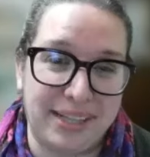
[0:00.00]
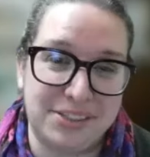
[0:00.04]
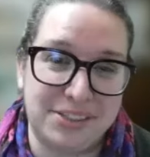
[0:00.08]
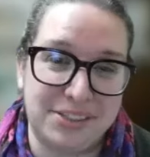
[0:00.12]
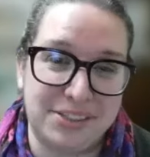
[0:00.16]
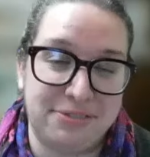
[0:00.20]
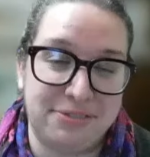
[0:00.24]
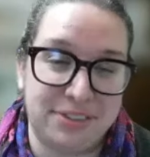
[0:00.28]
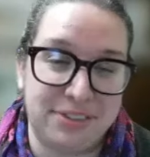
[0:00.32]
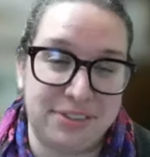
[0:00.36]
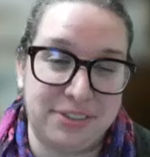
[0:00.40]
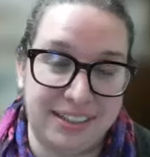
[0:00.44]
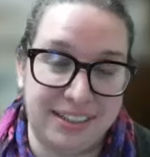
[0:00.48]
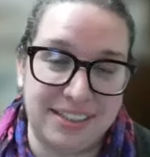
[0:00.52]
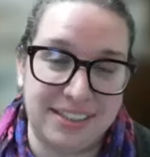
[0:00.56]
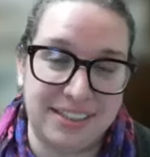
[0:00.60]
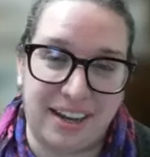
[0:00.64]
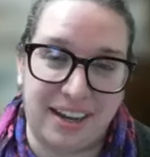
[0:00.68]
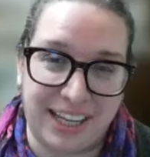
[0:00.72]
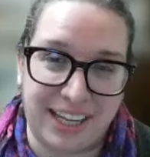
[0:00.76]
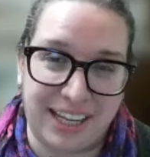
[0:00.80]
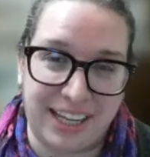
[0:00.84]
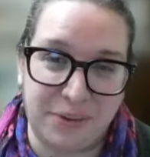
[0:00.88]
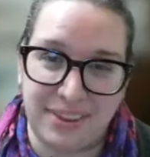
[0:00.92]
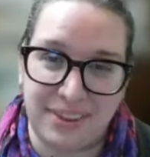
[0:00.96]
for
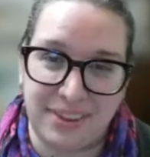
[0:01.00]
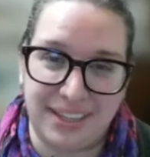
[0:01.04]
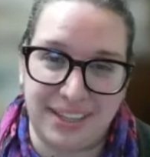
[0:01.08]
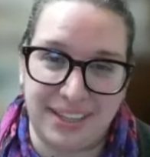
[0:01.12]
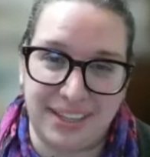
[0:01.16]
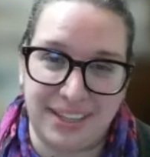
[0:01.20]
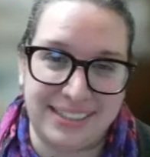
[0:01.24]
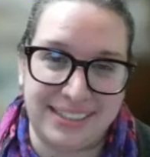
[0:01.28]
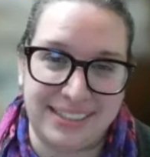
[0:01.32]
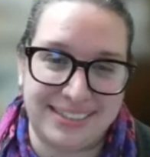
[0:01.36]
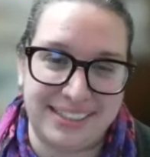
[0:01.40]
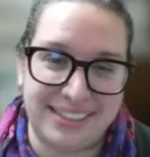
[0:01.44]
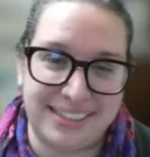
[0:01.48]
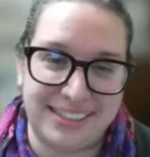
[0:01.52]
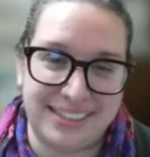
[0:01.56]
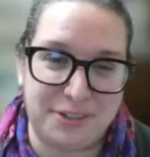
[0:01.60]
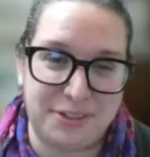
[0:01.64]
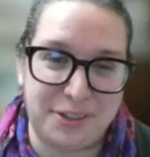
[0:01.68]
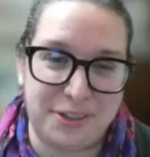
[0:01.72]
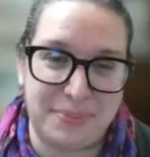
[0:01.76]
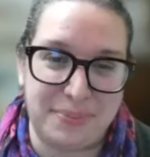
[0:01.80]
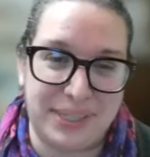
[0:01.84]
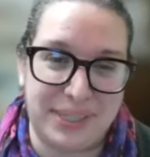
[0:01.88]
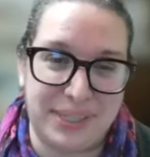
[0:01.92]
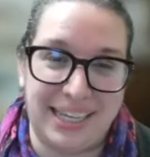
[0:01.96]
talking with us and
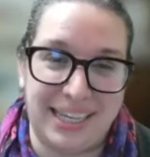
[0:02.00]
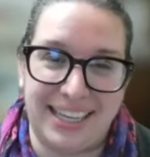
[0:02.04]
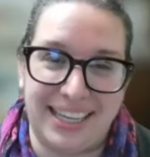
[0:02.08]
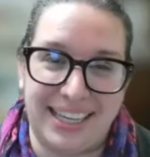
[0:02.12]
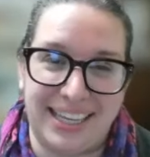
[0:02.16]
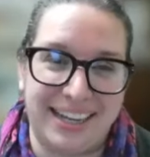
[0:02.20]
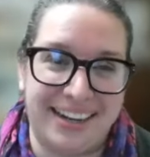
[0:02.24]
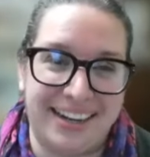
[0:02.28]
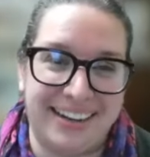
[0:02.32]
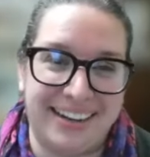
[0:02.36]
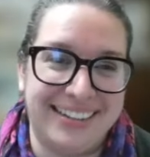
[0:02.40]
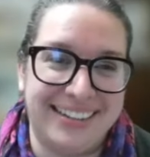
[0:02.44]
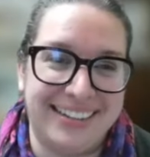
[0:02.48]
for being here.